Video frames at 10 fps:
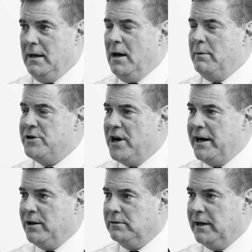Are we
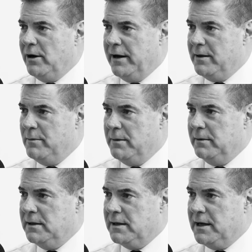charting on AI at the
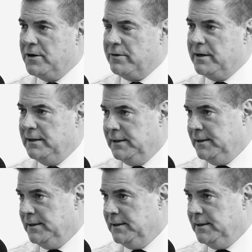moment as a country?